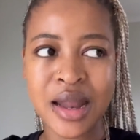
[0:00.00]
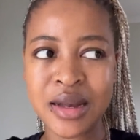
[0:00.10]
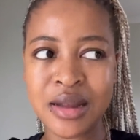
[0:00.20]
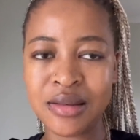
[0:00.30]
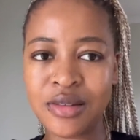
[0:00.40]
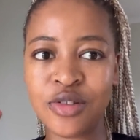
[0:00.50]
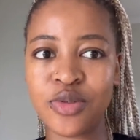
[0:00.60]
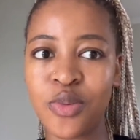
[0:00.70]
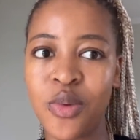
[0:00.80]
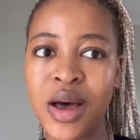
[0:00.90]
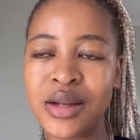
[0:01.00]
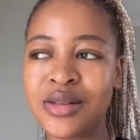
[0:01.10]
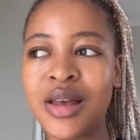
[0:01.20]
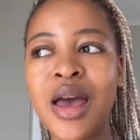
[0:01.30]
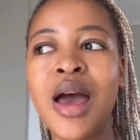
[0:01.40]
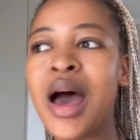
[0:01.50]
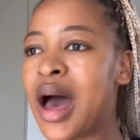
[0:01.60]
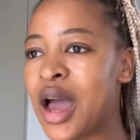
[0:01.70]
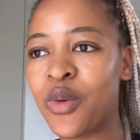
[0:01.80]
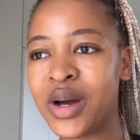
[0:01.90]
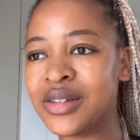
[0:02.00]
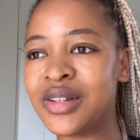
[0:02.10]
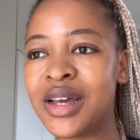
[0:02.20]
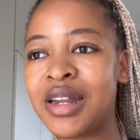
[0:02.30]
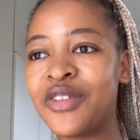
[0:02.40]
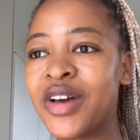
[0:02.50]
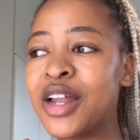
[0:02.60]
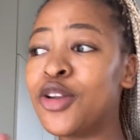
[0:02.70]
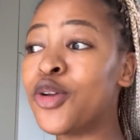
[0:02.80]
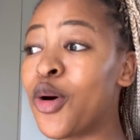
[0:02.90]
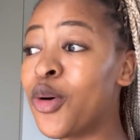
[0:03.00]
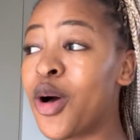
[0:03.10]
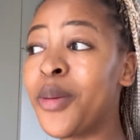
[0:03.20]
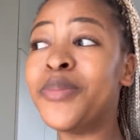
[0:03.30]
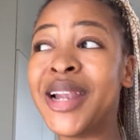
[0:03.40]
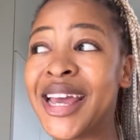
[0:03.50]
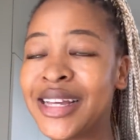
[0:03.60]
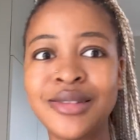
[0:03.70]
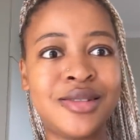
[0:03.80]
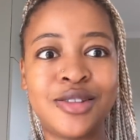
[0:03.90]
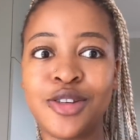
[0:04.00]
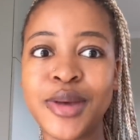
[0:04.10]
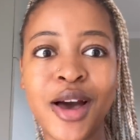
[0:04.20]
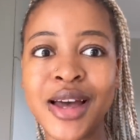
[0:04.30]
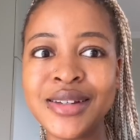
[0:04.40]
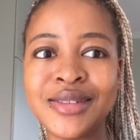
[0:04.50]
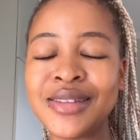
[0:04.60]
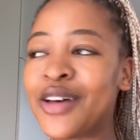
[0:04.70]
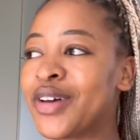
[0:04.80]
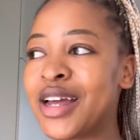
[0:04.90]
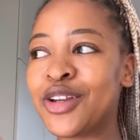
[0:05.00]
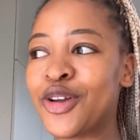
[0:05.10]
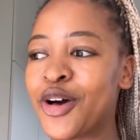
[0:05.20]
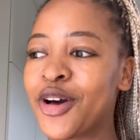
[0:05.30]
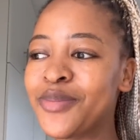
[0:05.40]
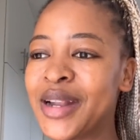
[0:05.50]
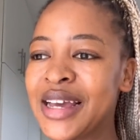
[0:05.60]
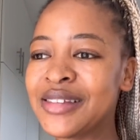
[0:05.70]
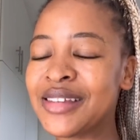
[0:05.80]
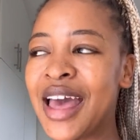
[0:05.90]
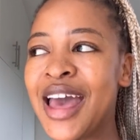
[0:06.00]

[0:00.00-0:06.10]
this is what I wanted. I've got no complaints, to be honest. I've got no complaints.